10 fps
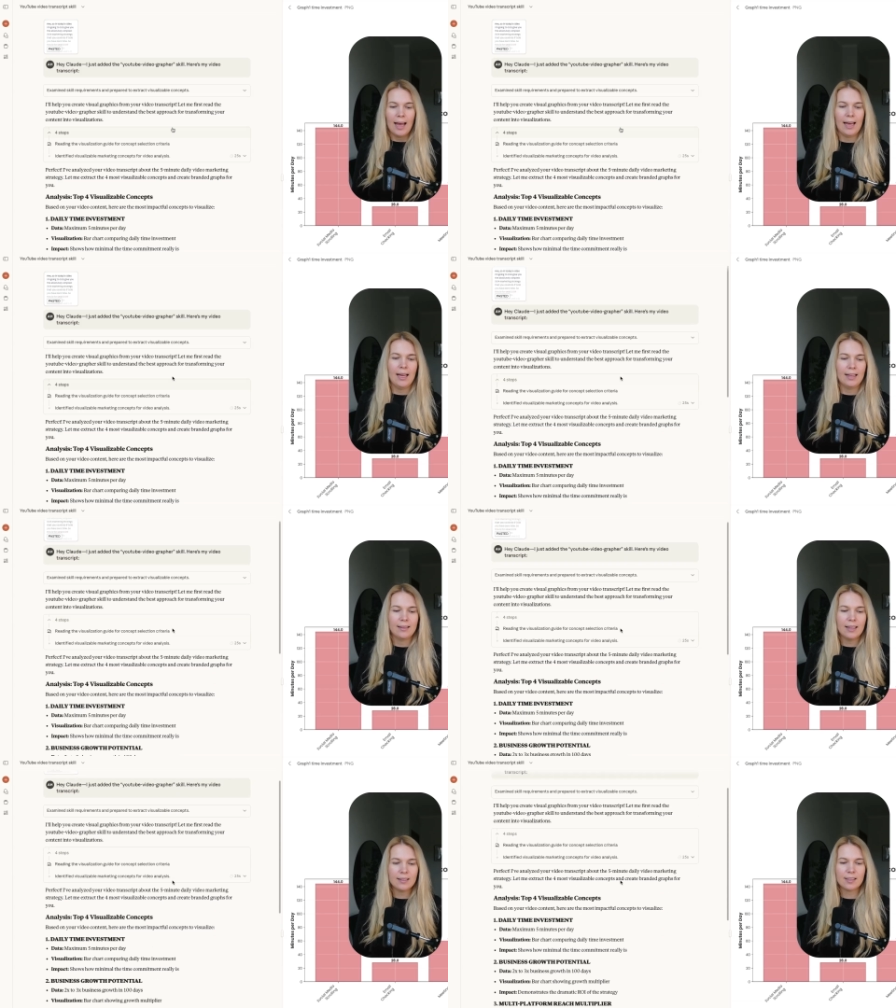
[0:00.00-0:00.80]

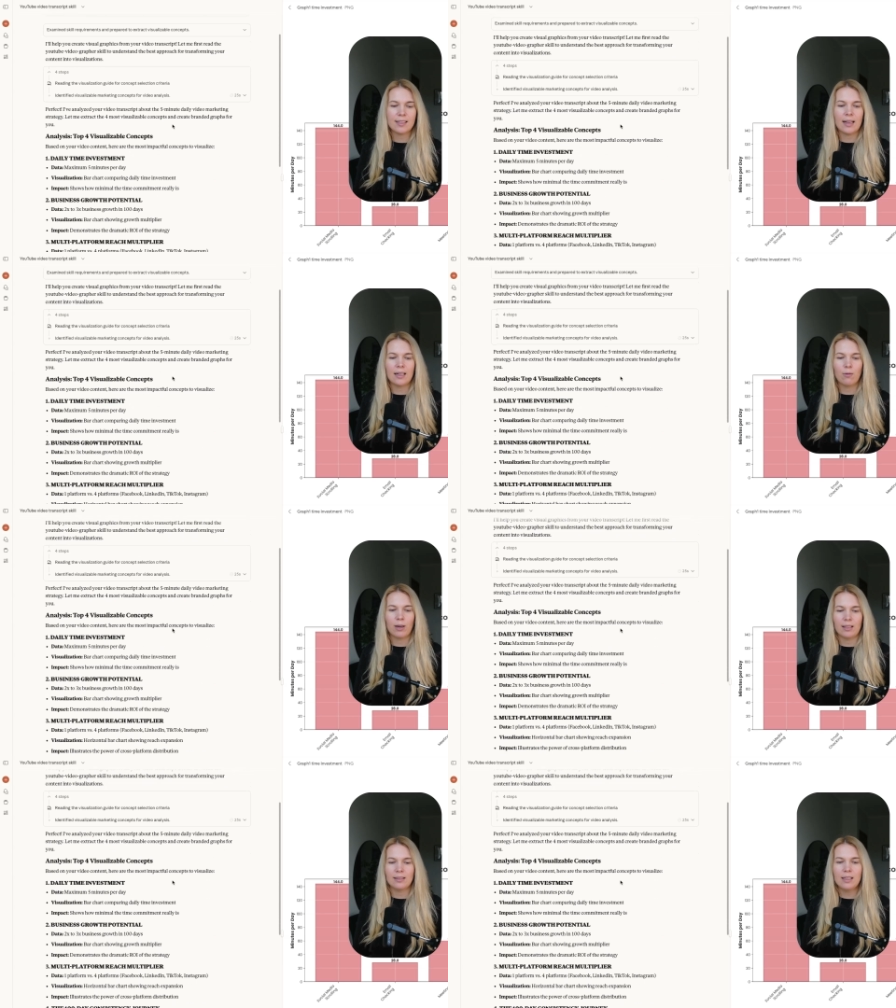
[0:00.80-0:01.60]
And that's exactly
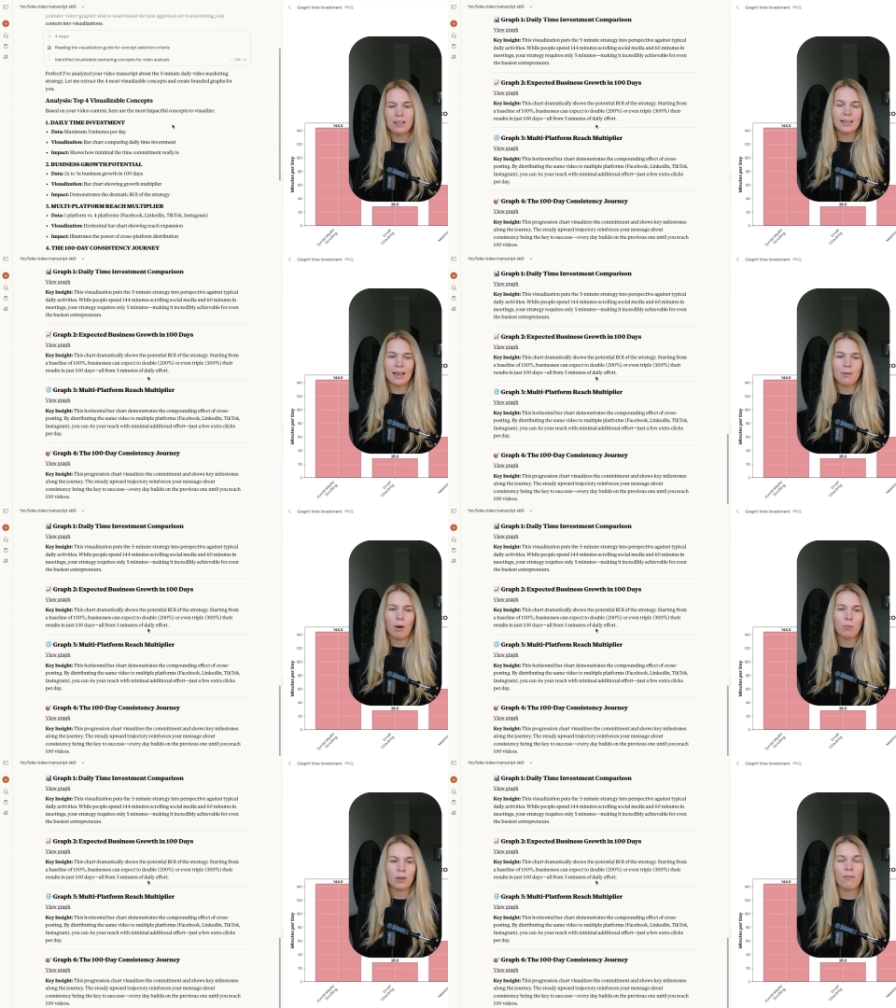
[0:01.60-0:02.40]
what I did. I came
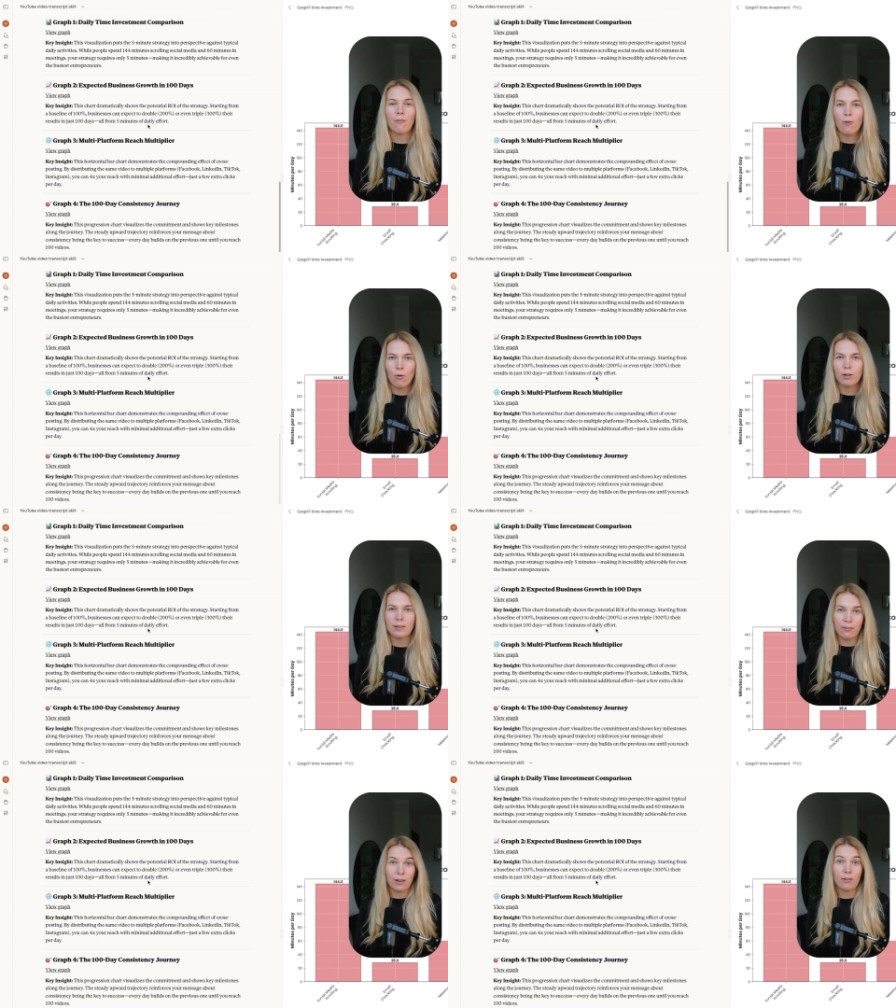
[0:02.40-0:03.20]
up with four
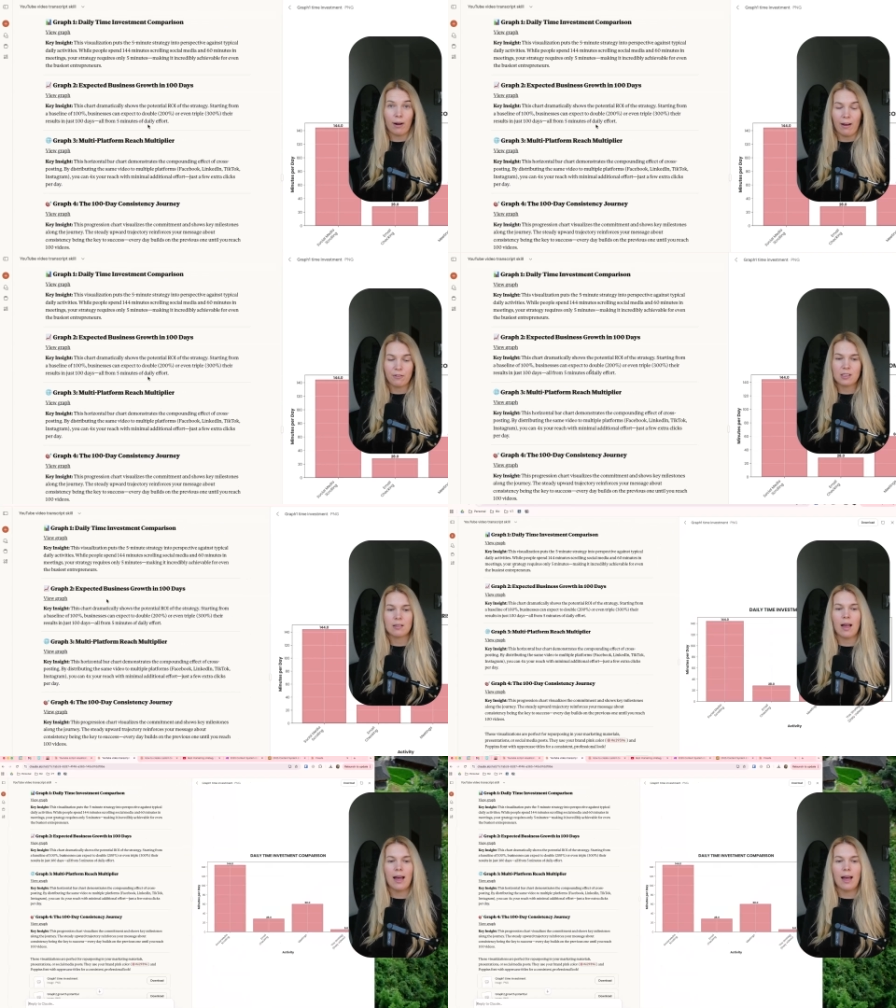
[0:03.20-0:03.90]
different graphs.